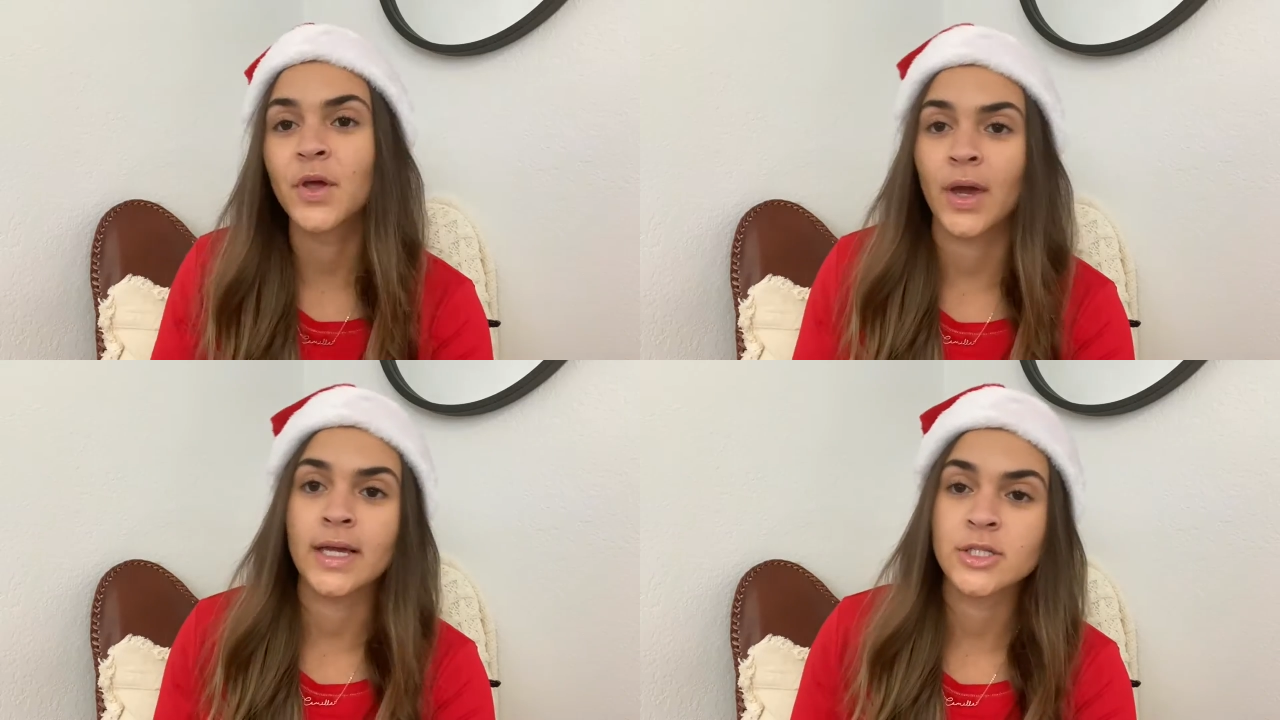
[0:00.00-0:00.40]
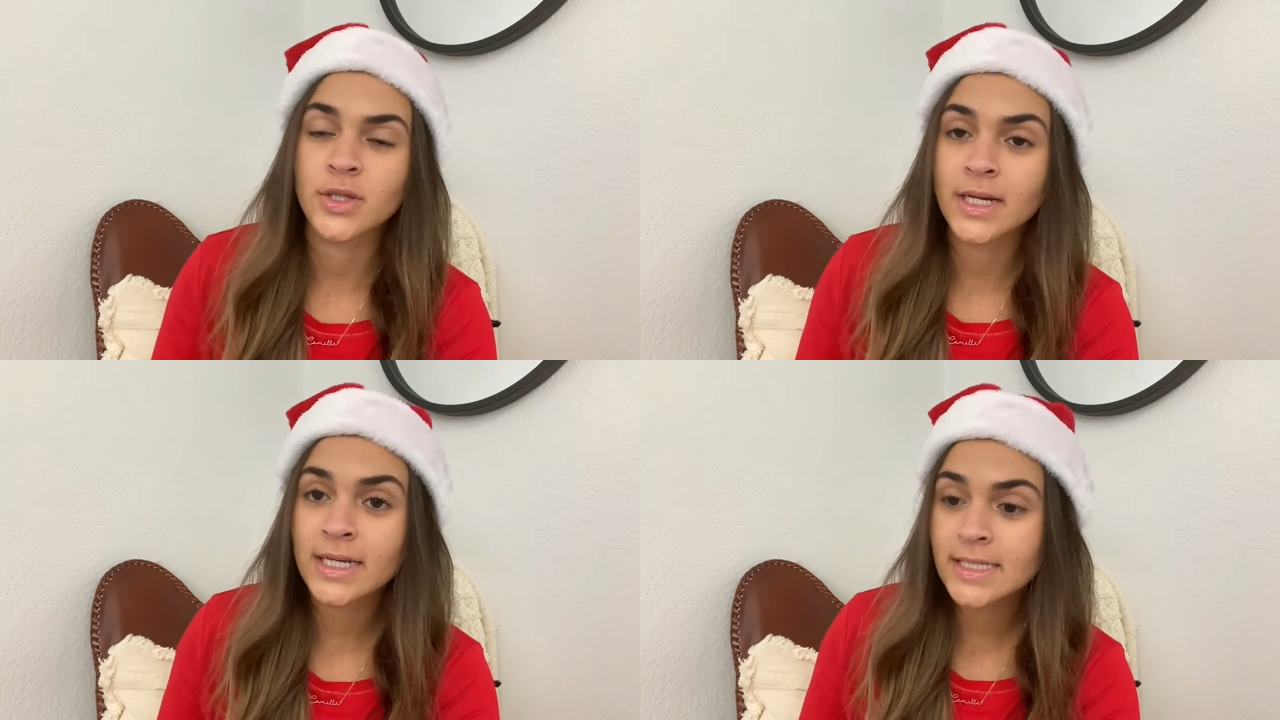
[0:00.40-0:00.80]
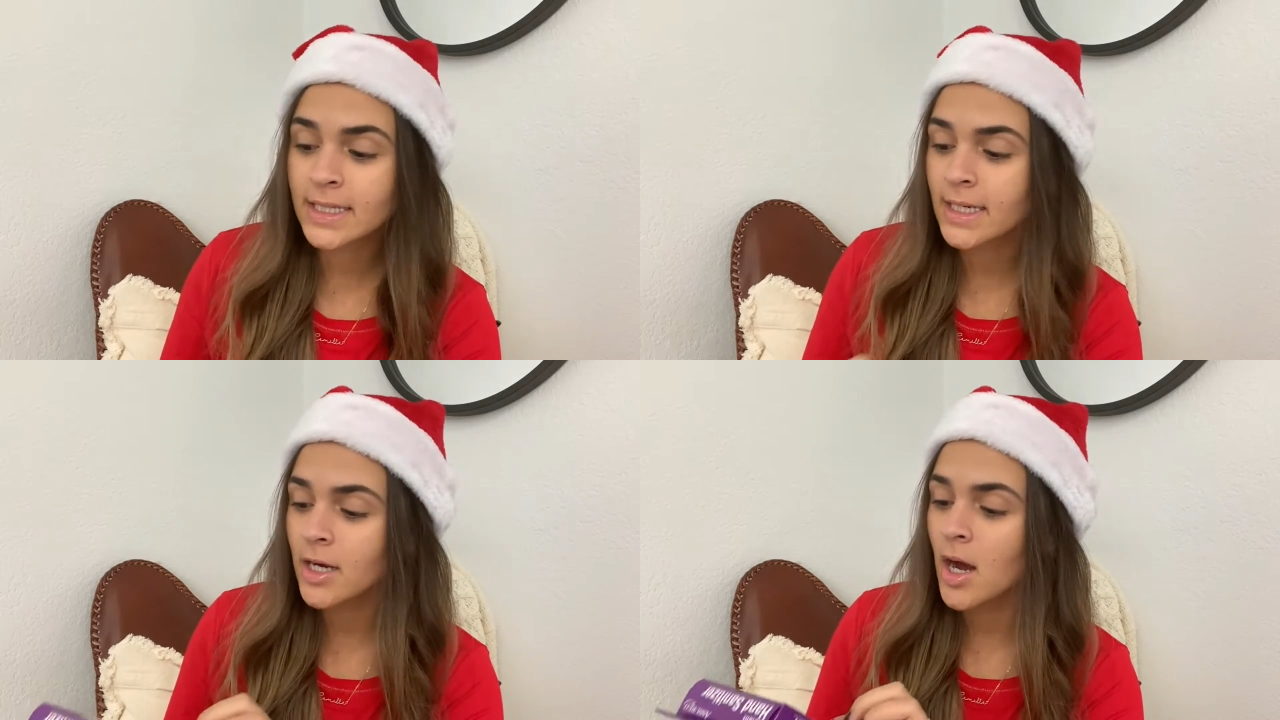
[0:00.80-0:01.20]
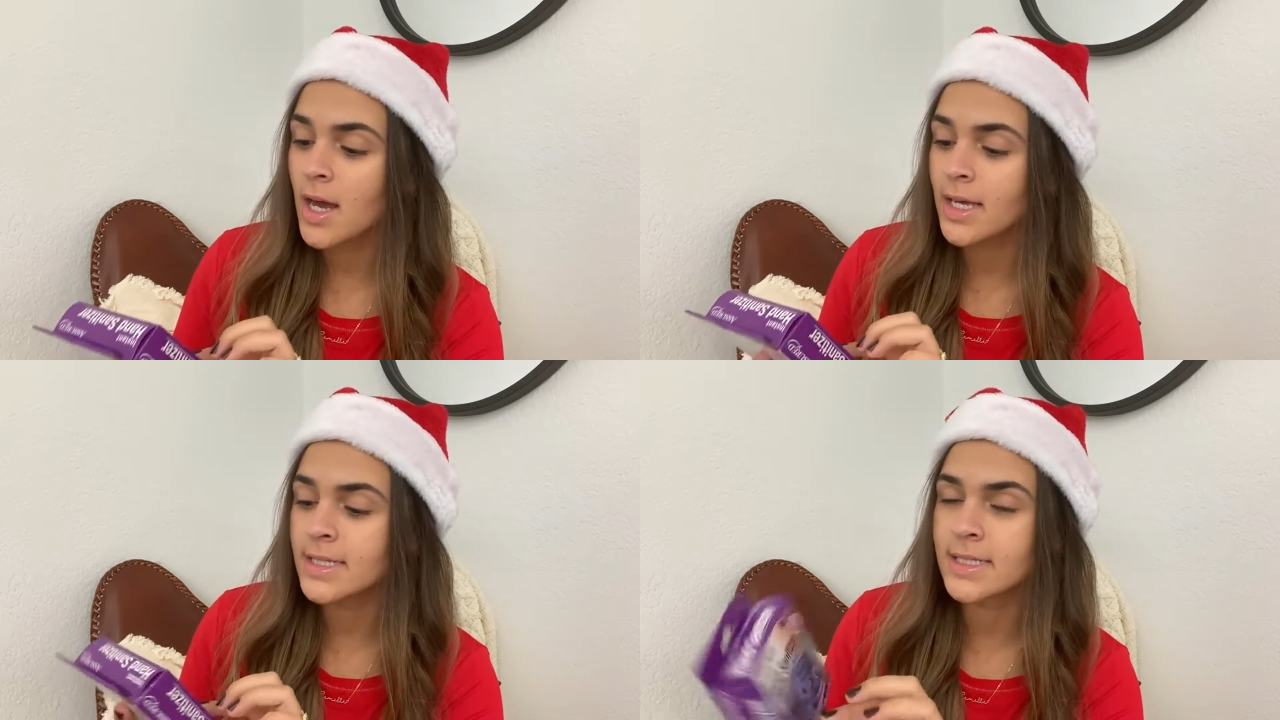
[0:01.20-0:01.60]
Okay, so the next thing I
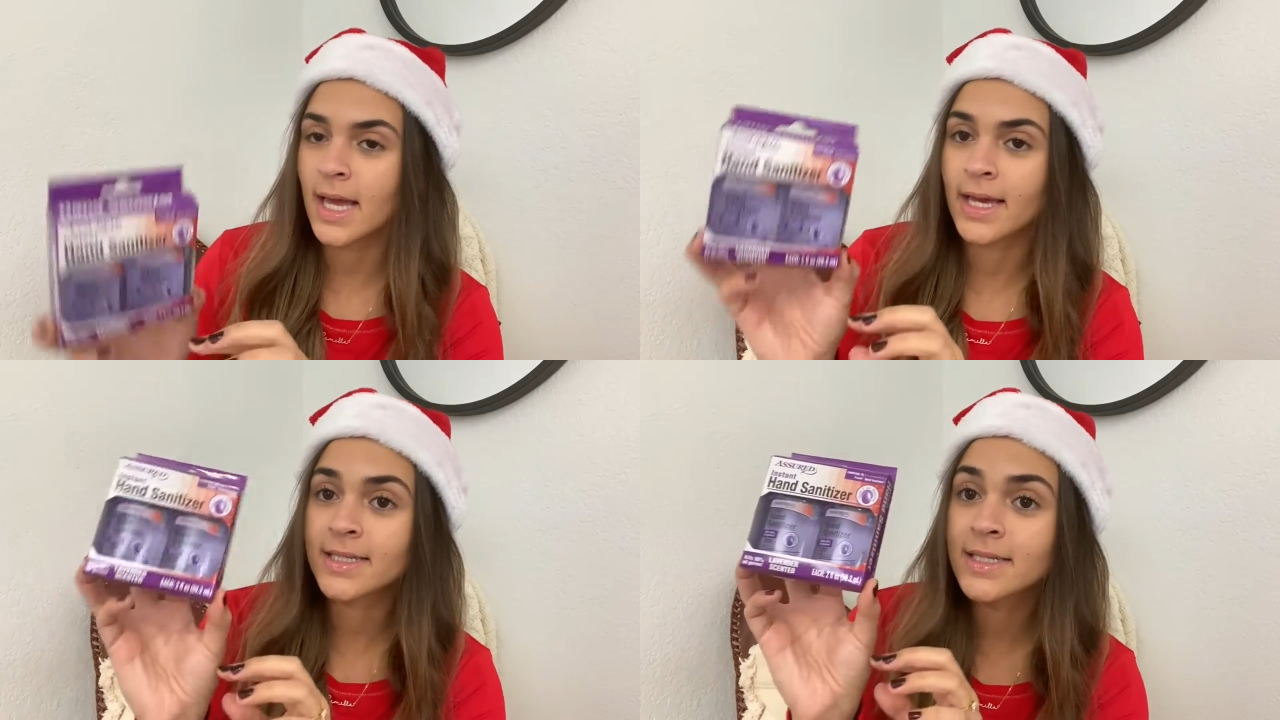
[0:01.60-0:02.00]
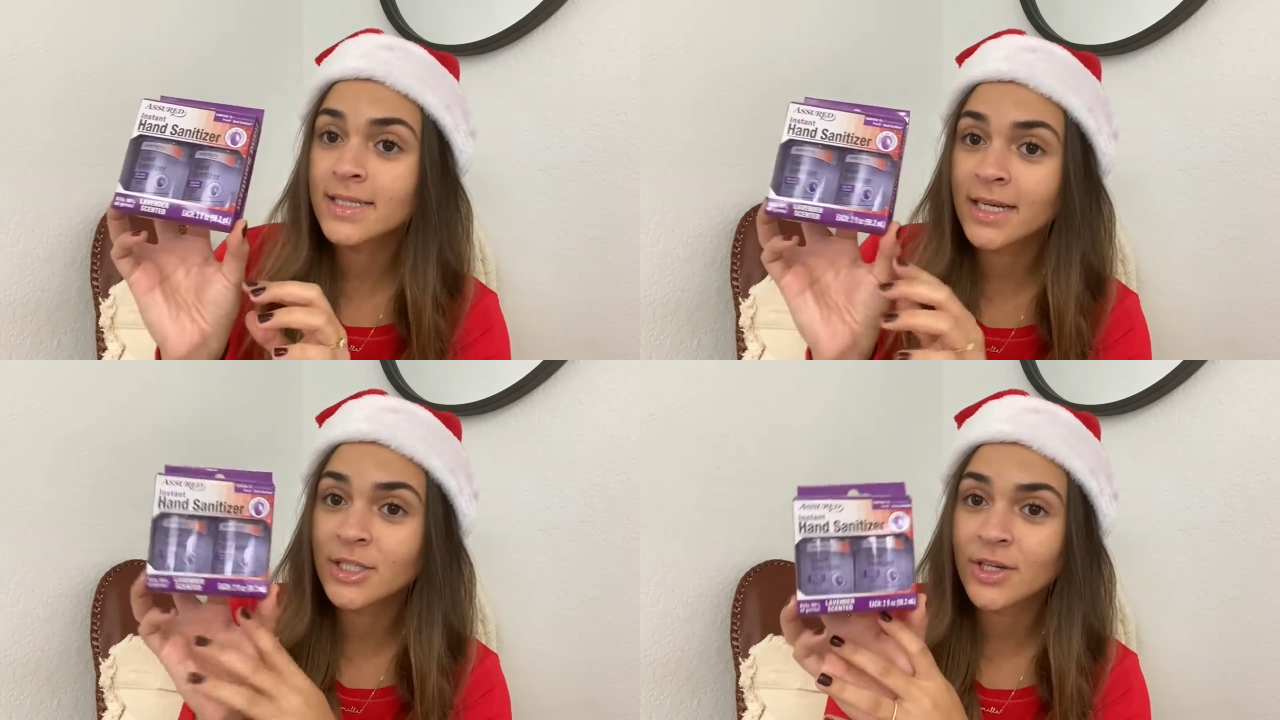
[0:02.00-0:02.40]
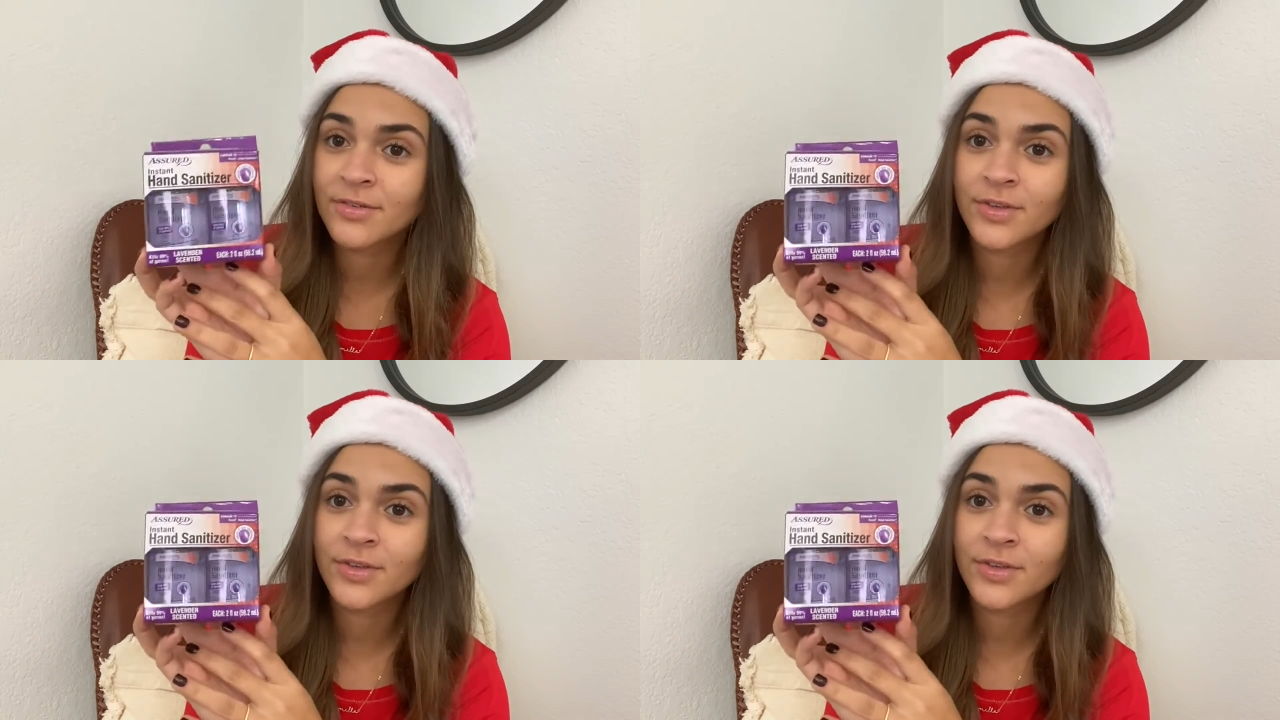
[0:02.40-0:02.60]
got is hand sanitizer.